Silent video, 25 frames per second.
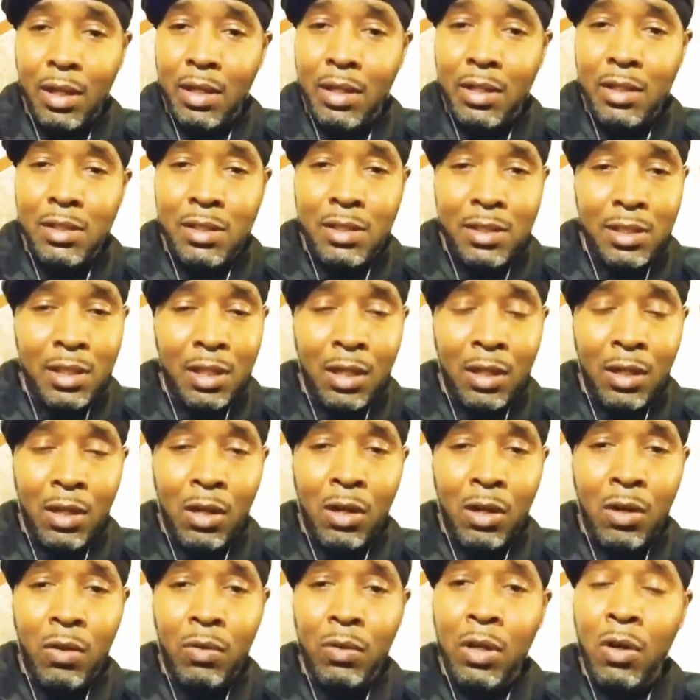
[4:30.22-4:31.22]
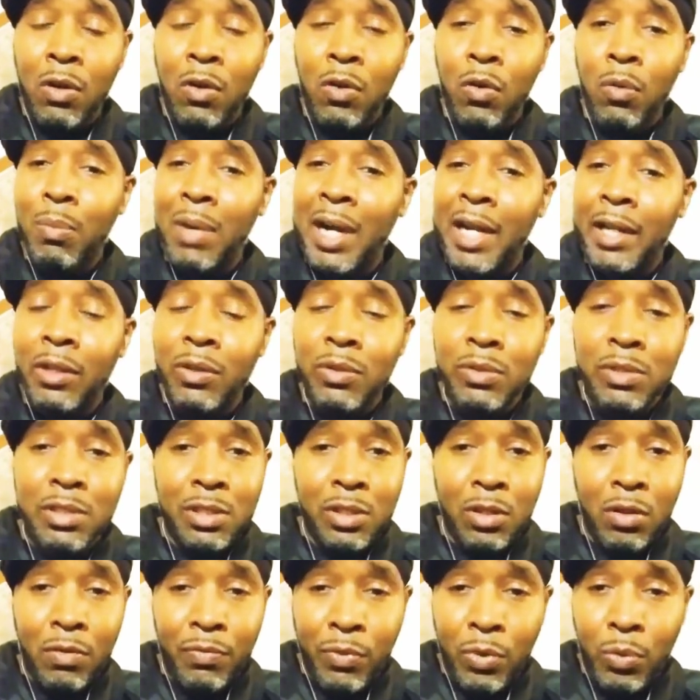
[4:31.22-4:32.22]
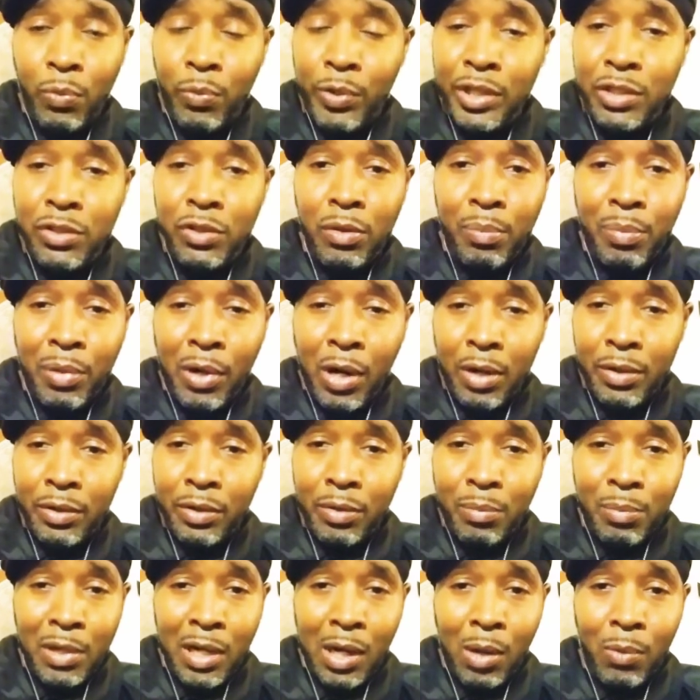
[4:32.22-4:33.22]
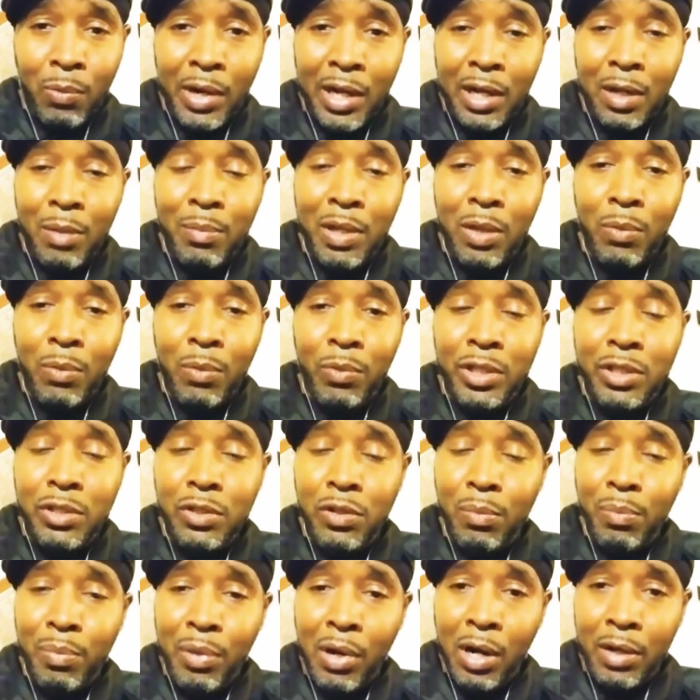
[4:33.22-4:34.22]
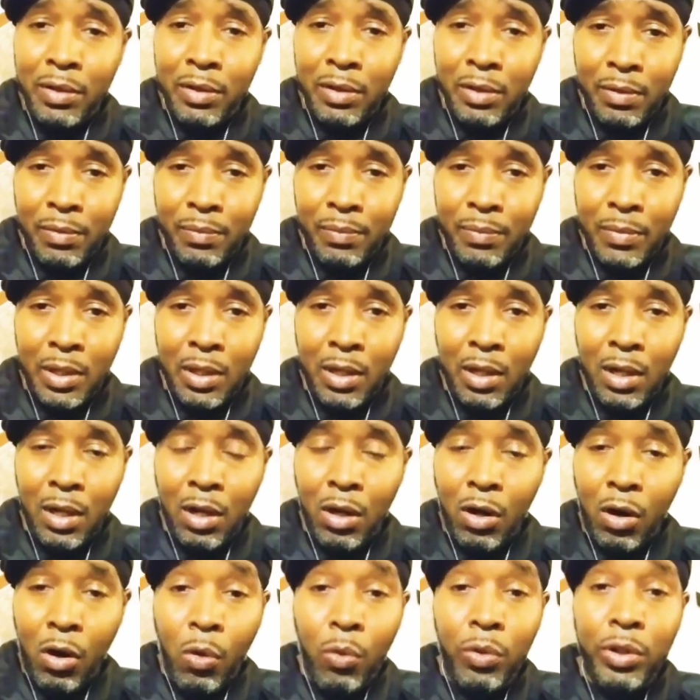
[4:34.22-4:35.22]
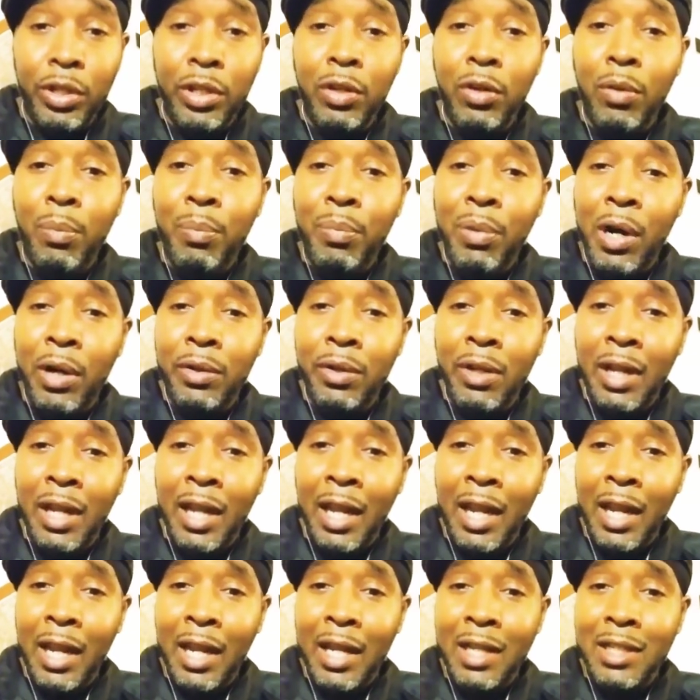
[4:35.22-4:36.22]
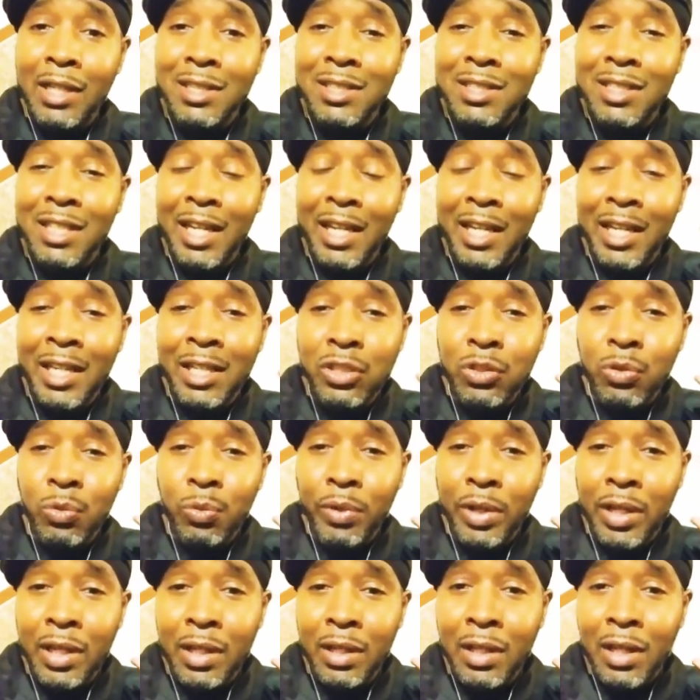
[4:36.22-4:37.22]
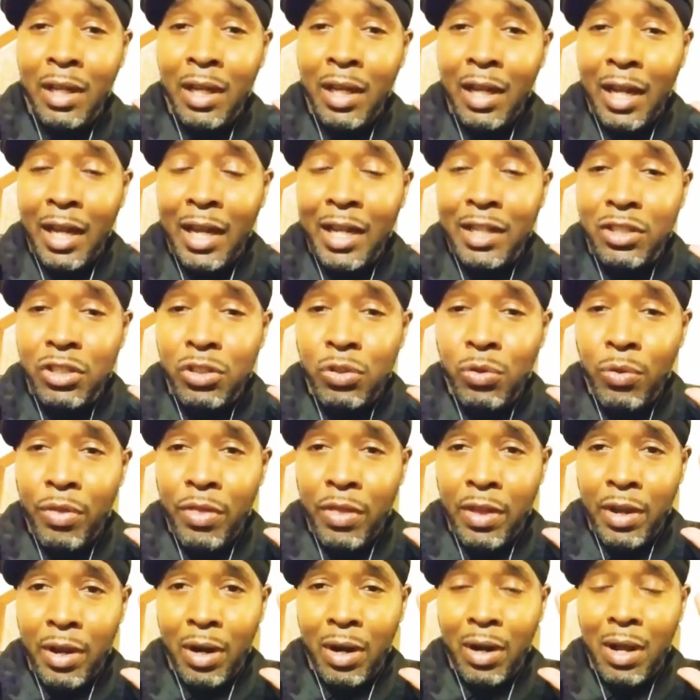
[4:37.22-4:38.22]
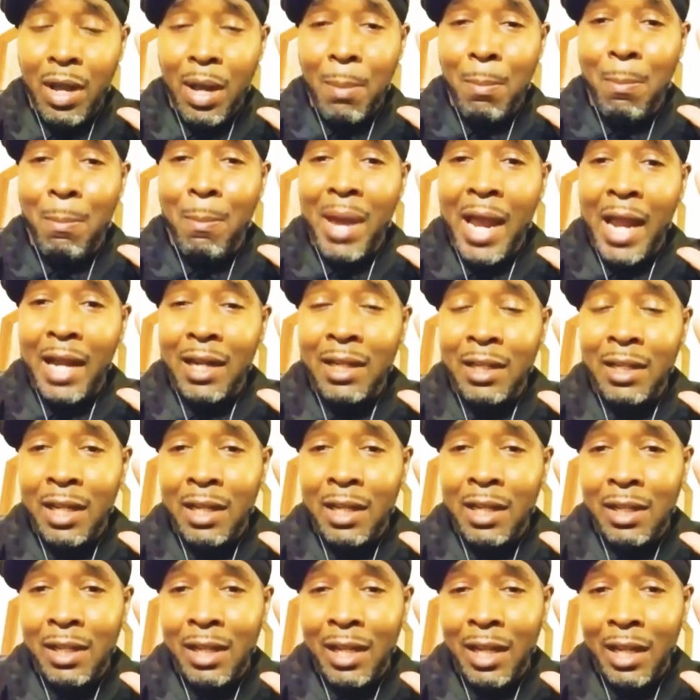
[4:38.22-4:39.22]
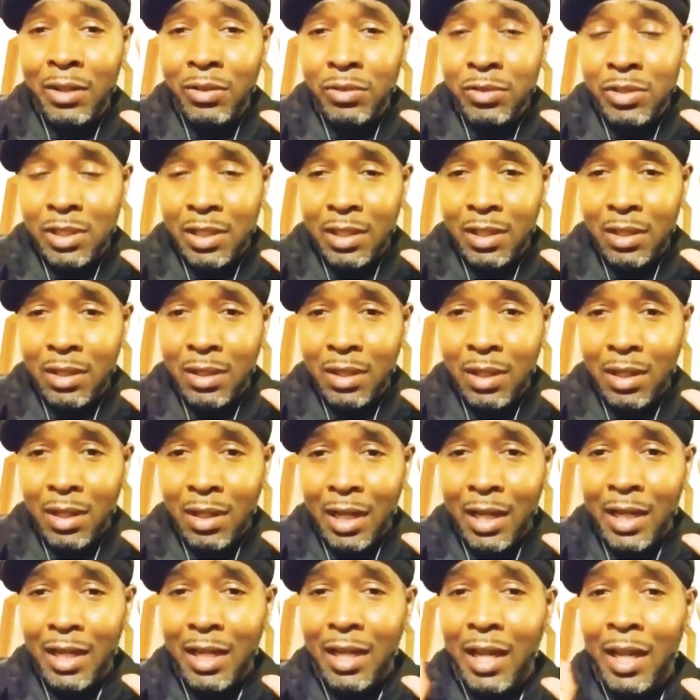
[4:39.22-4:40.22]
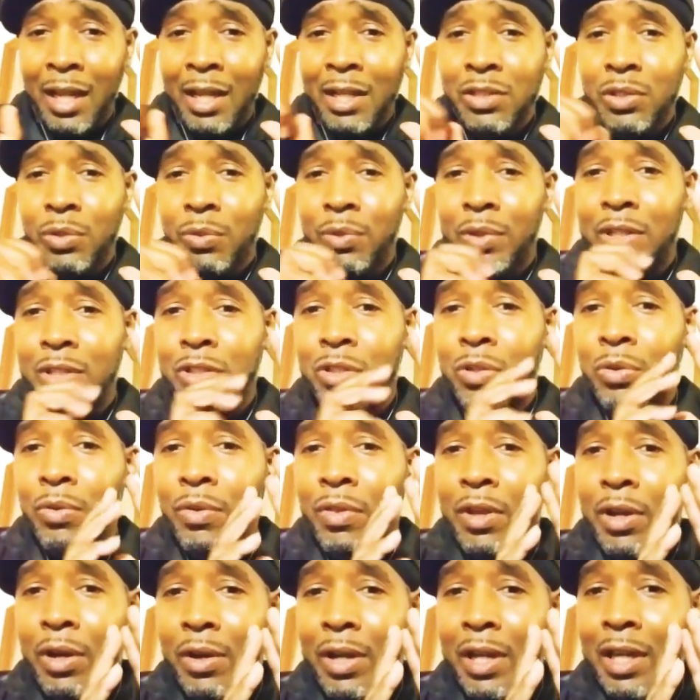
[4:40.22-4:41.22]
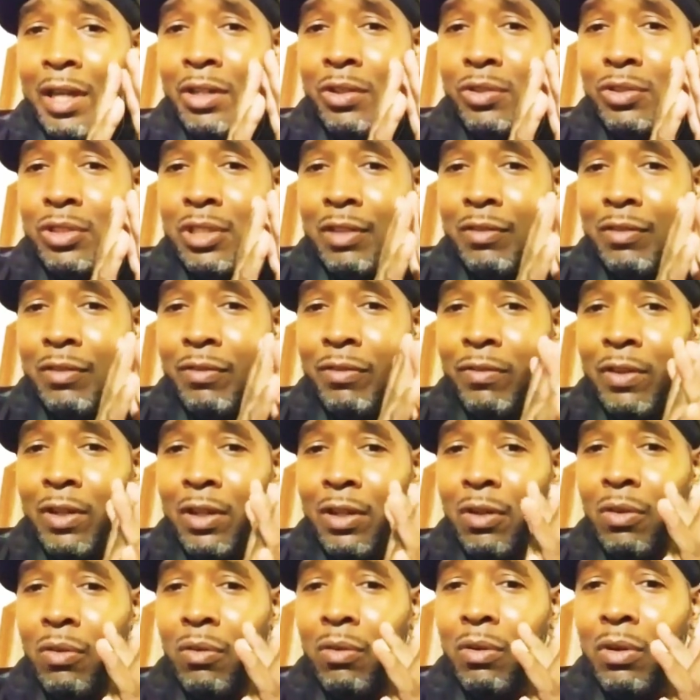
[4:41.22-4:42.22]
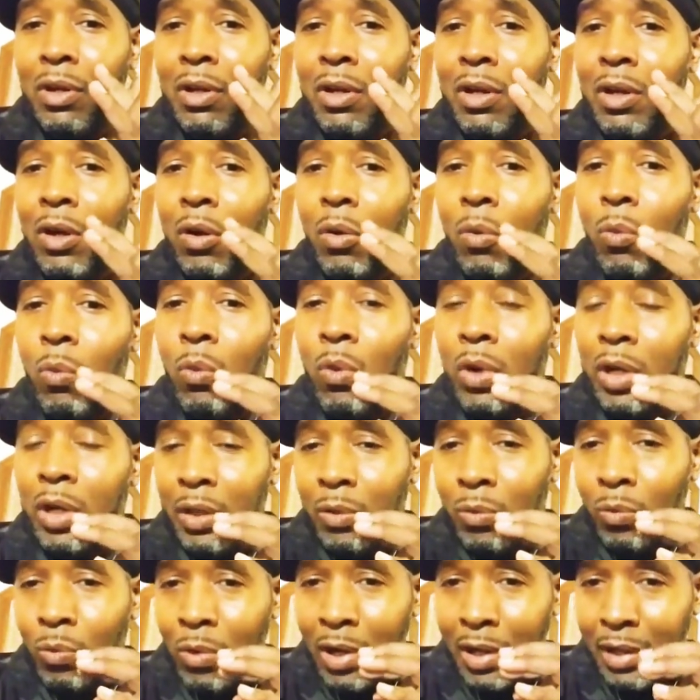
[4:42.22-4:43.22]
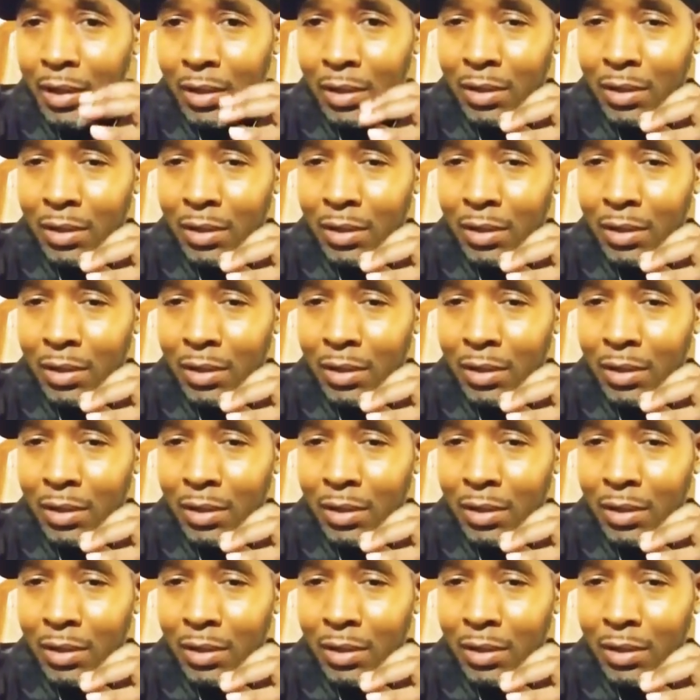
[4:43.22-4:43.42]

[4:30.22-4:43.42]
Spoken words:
Sit alone home by yourself or with your partner, but I recommend with your partner. Holding your partner's hand is entering into their magnetic energy and entering into their energy field. 1 and 1,